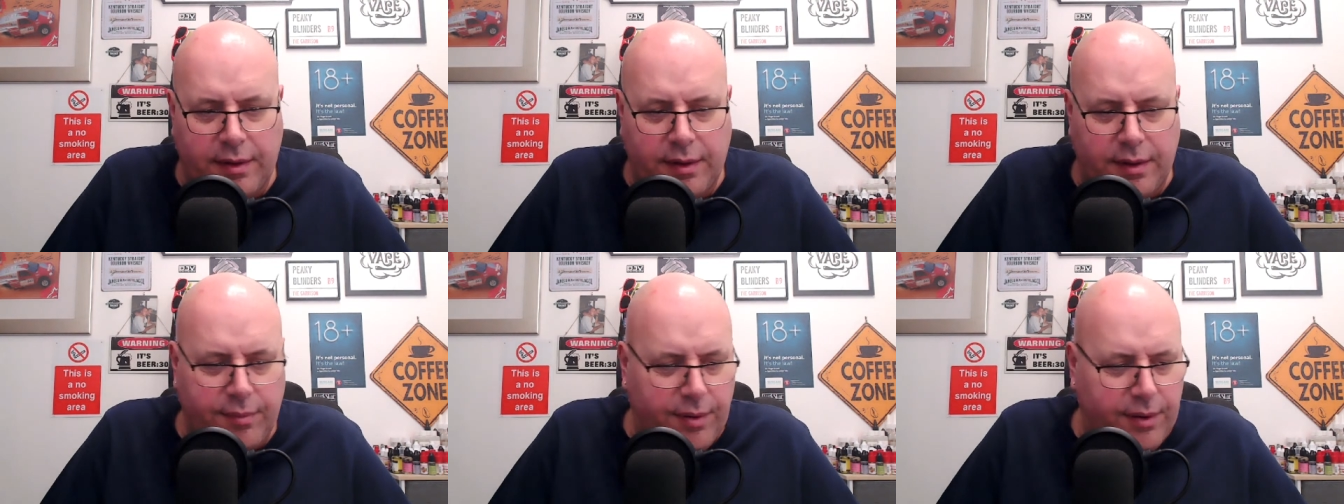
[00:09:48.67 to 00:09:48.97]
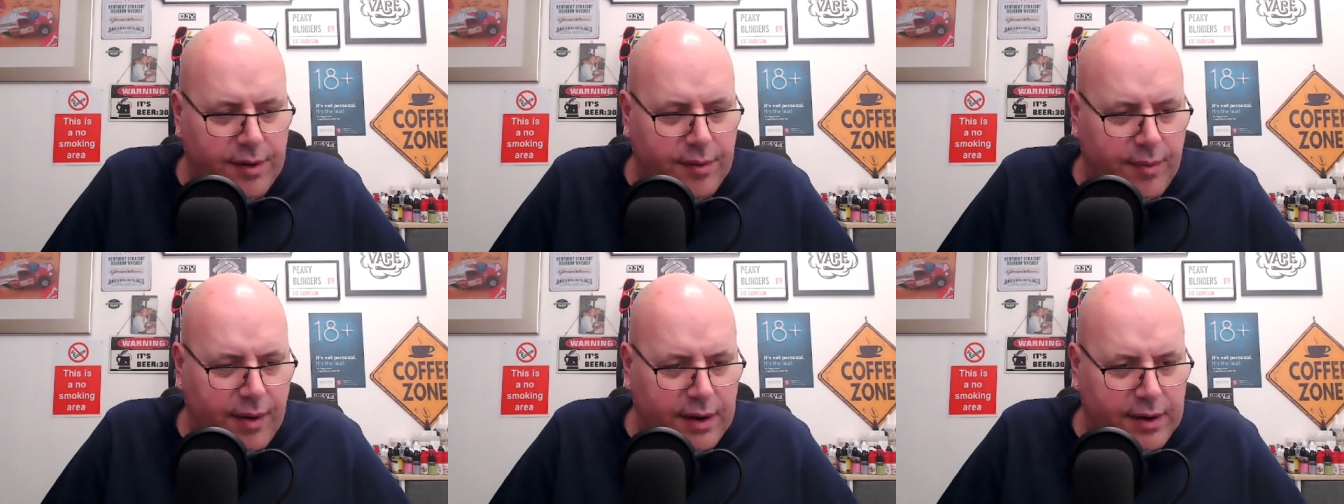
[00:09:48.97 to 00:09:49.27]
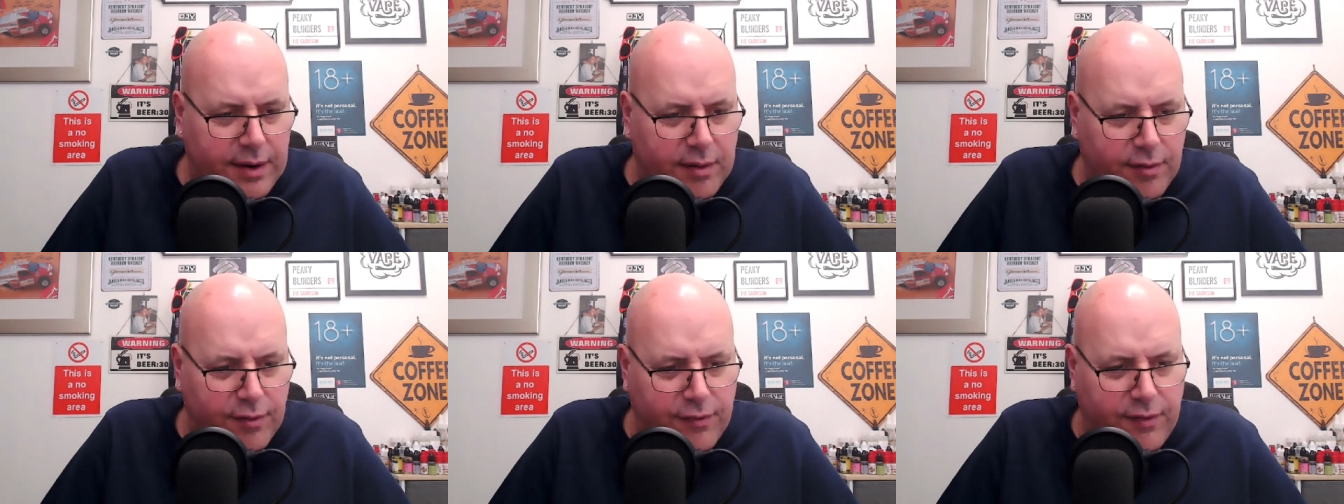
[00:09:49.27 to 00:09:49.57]
Bearing in mind
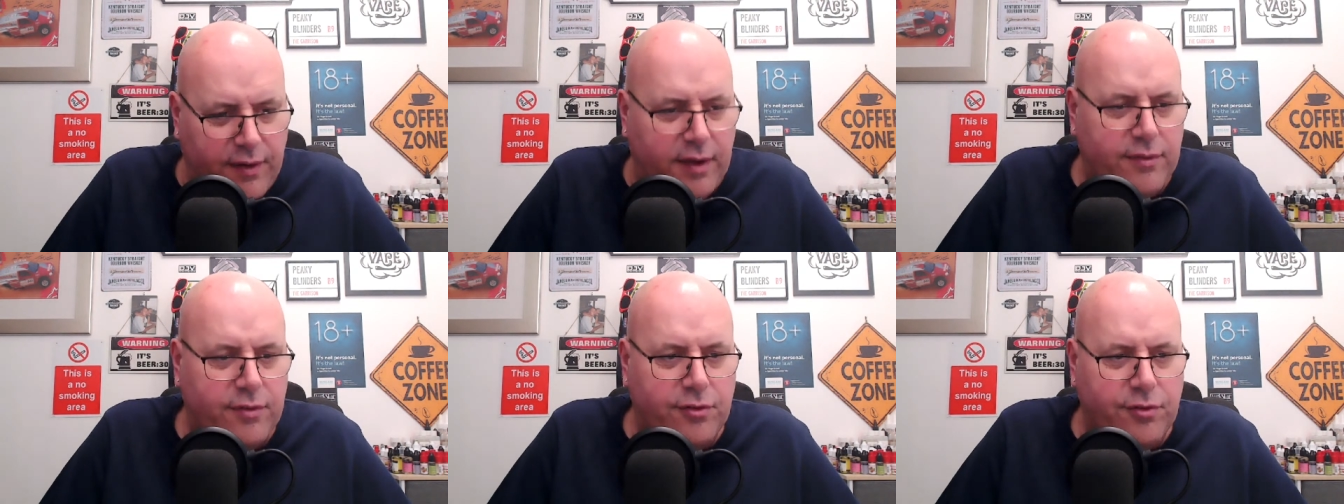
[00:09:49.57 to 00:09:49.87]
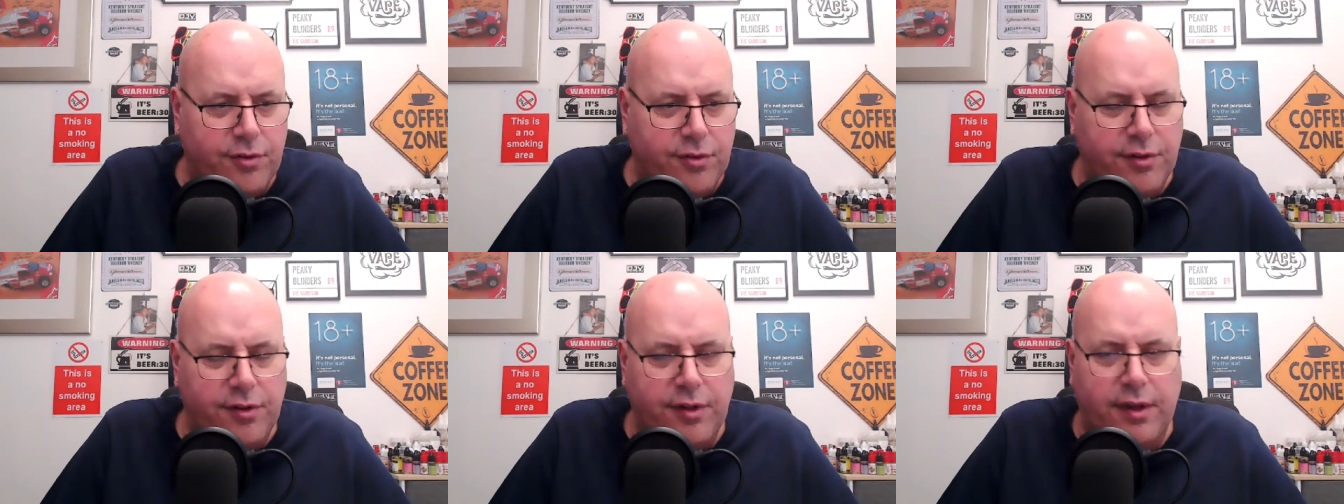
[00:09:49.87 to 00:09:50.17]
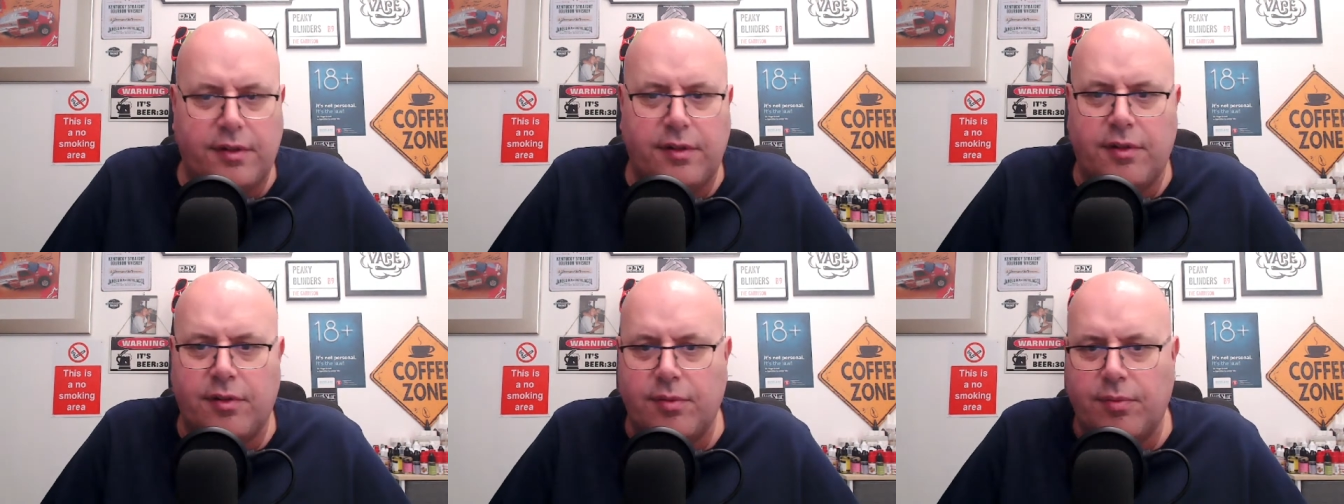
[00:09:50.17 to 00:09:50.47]
he got
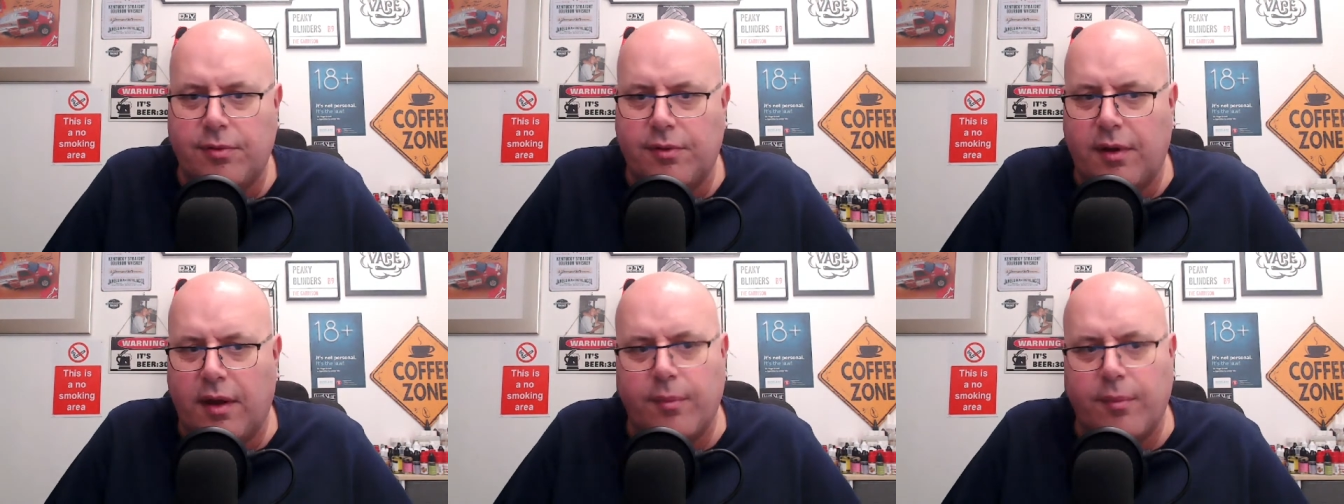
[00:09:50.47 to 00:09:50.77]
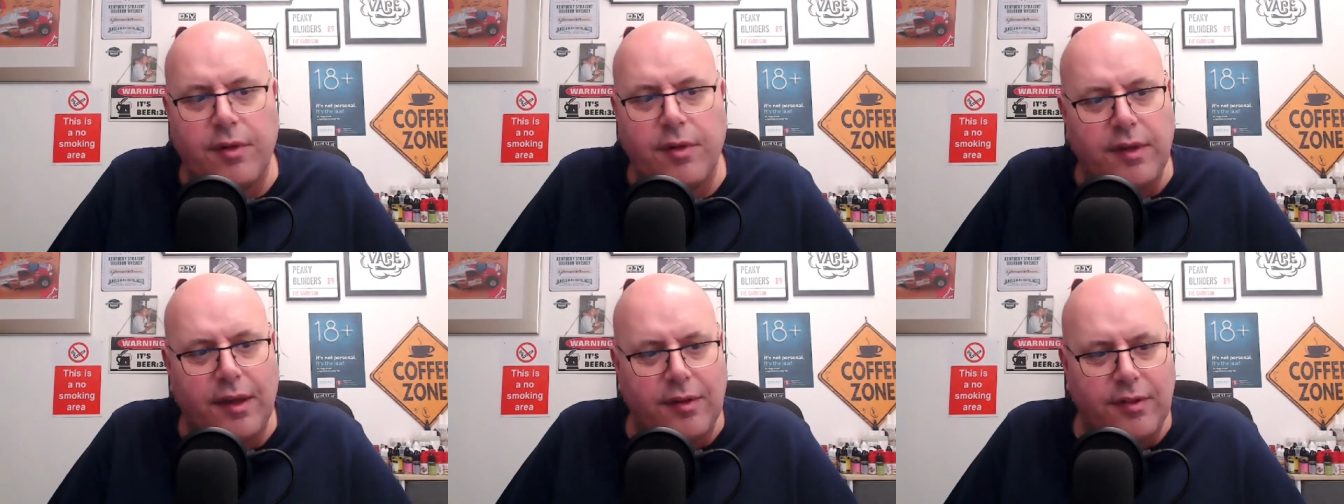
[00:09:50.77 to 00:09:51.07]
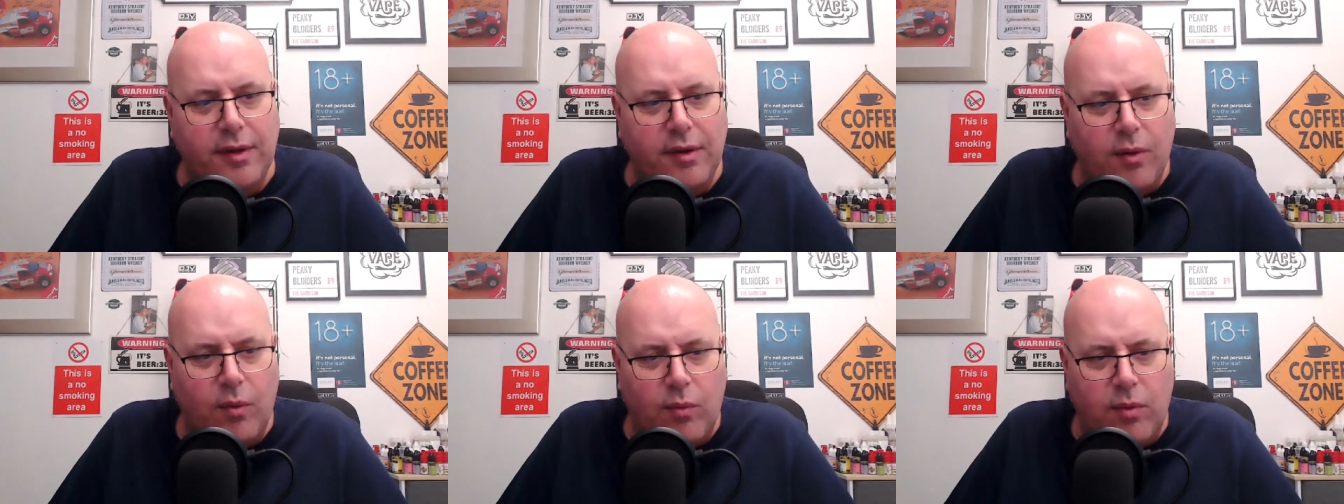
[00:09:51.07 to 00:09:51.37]
560 subscribers, he's
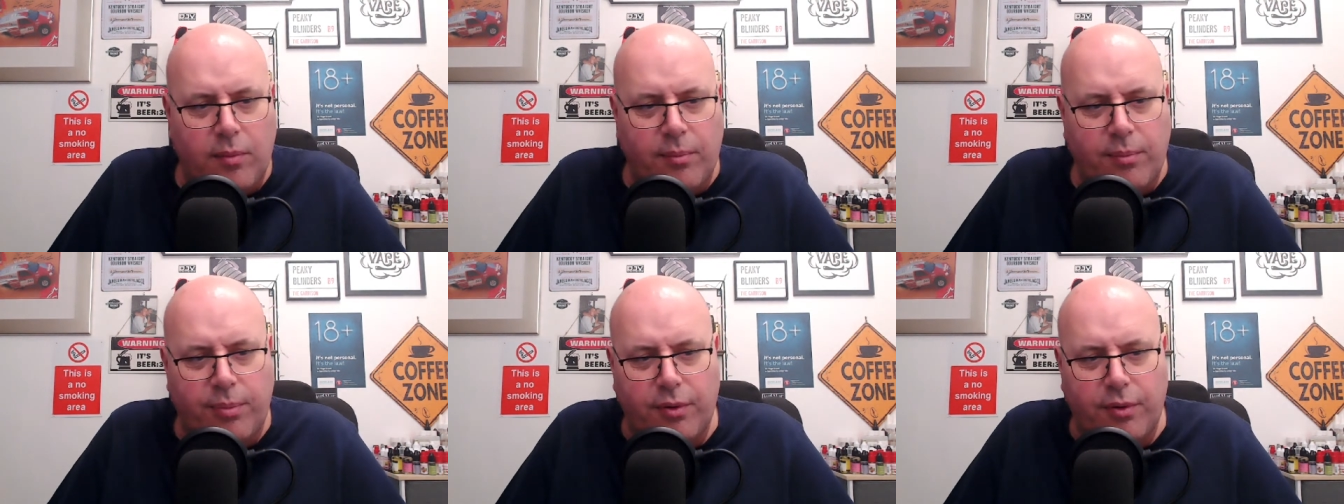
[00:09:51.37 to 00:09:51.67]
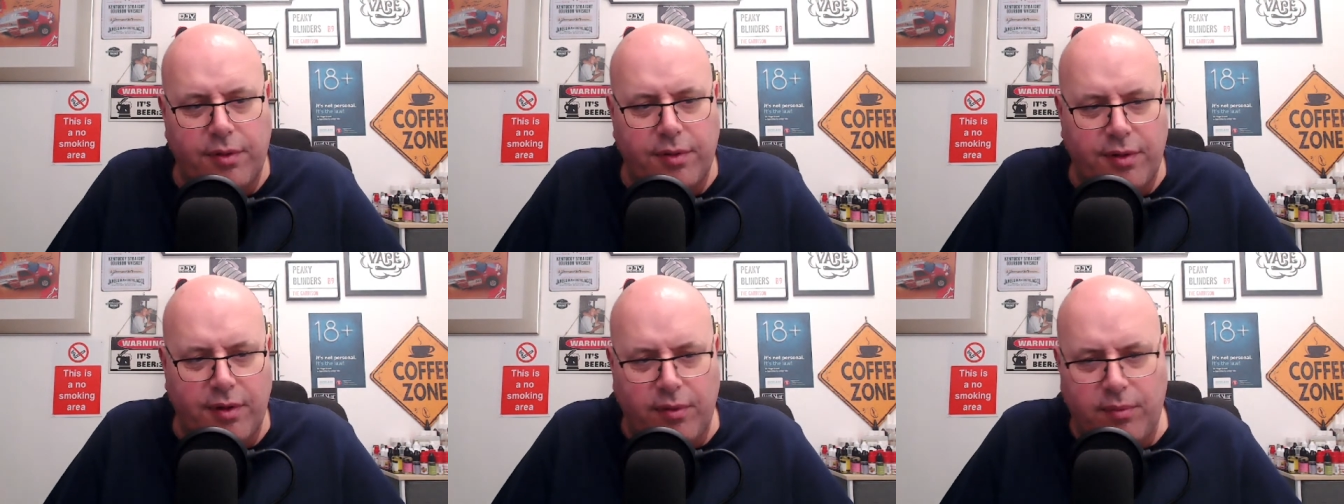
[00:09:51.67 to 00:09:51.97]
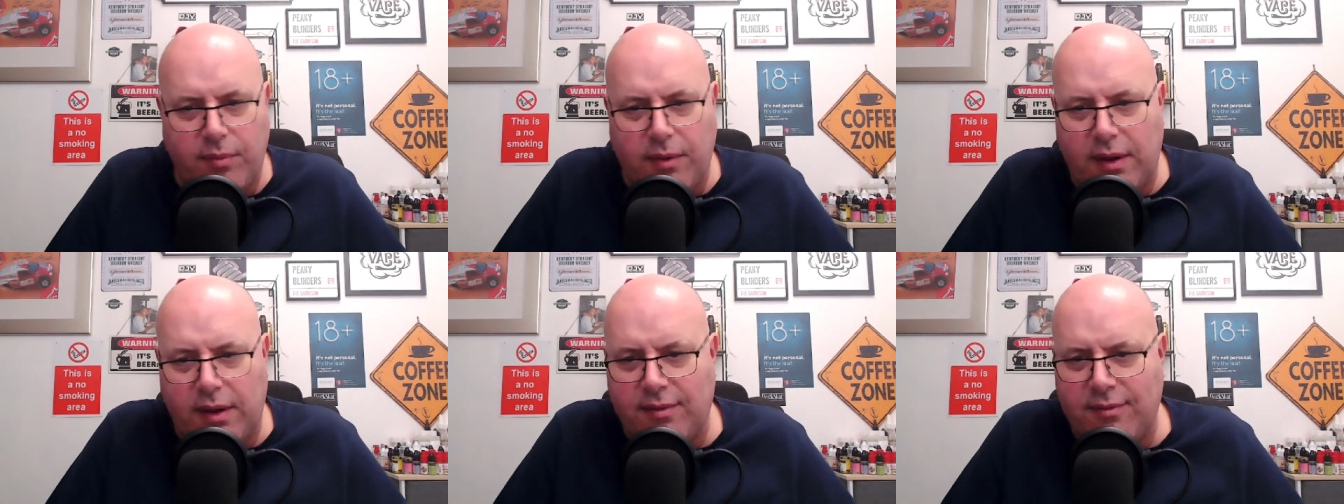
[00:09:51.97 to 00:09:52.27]
actually got 1.2
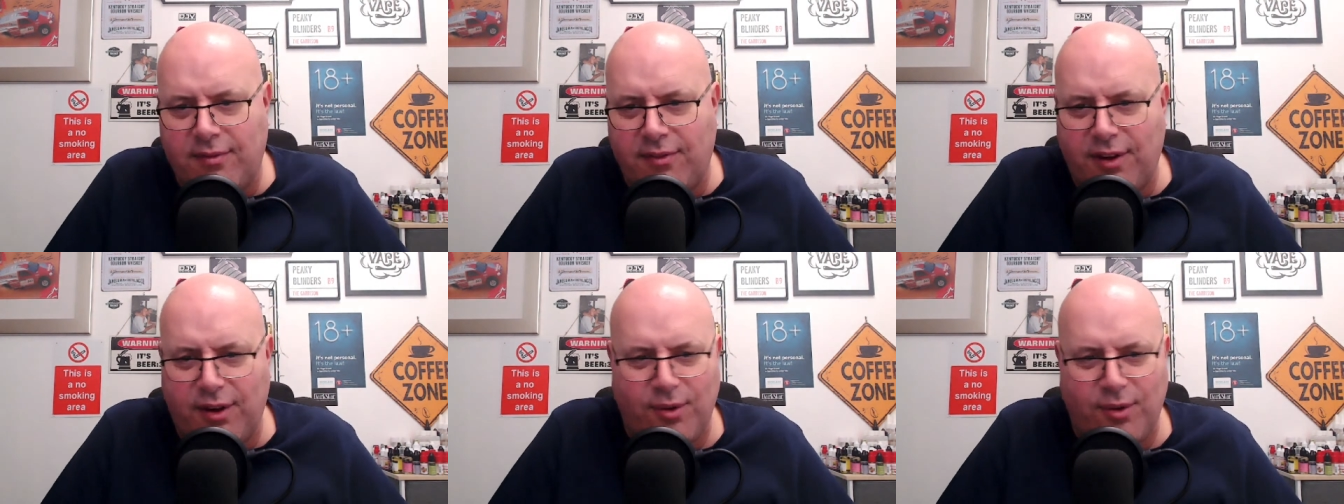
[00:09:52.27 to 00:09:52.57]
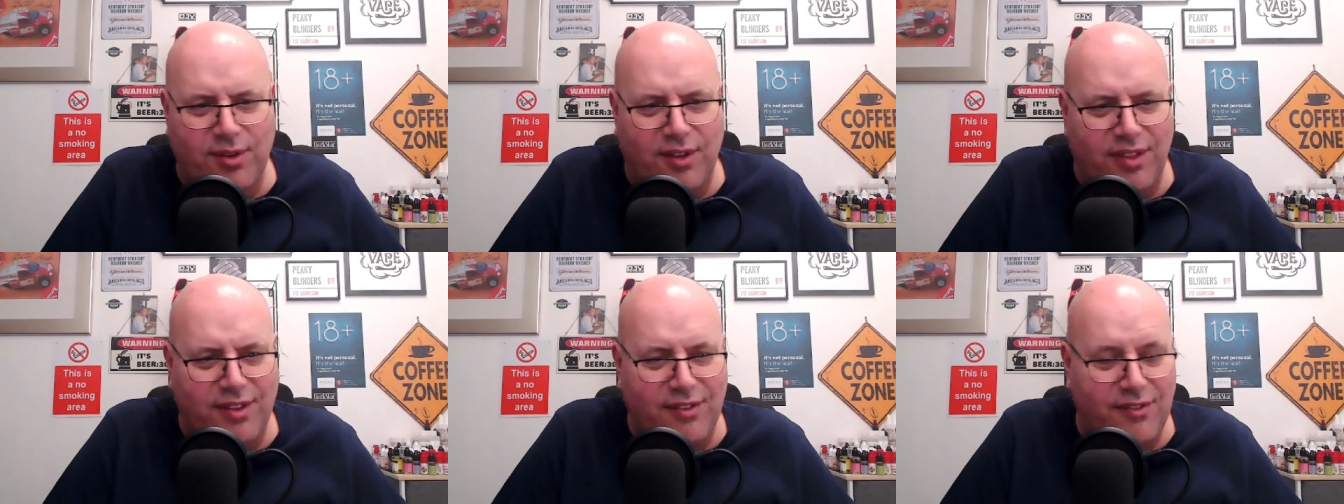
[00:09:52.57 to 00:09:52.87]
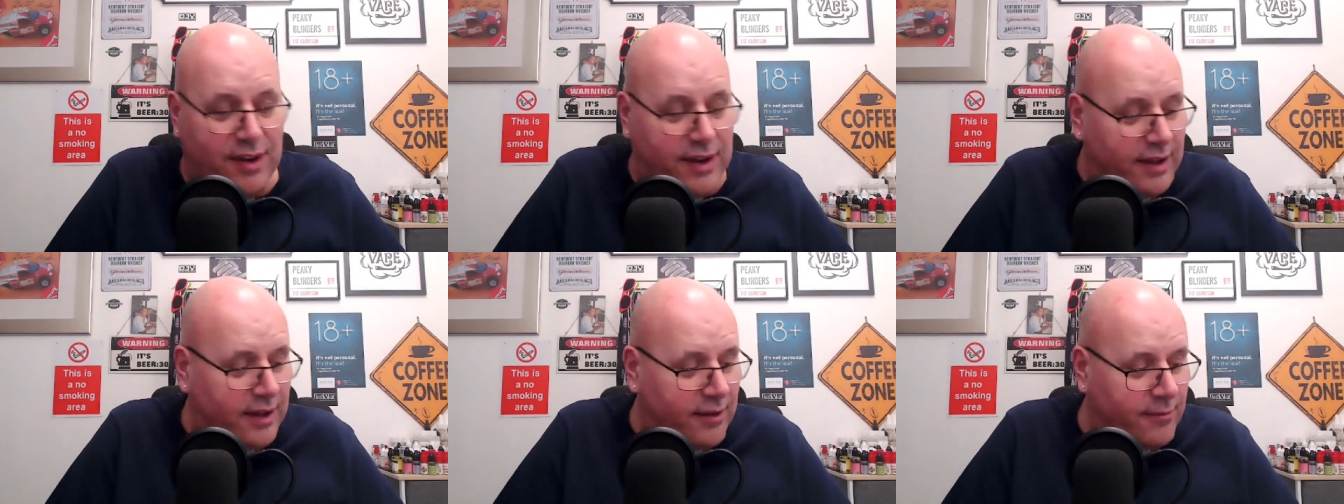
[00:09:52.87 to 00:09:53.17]
million views on the
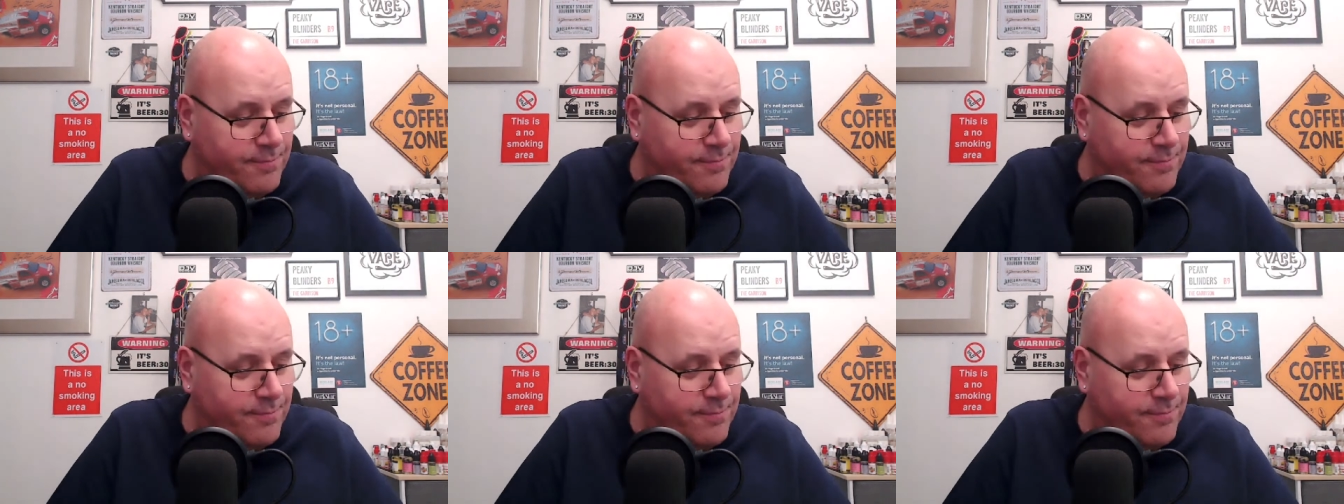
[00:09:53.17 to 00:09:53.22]
video,